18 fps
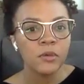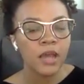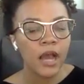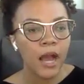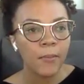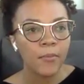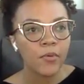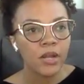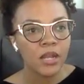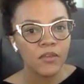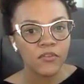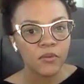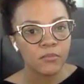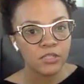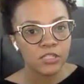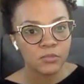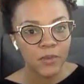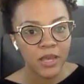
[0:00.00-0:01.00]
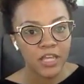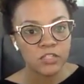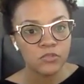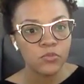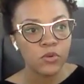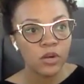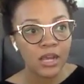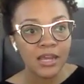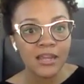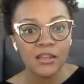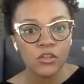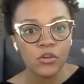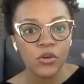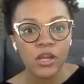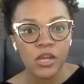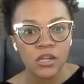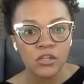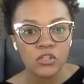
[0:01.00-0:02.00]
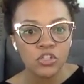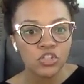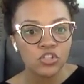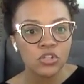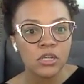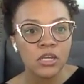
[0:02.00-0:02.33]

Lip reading: operating from a space where in your industry,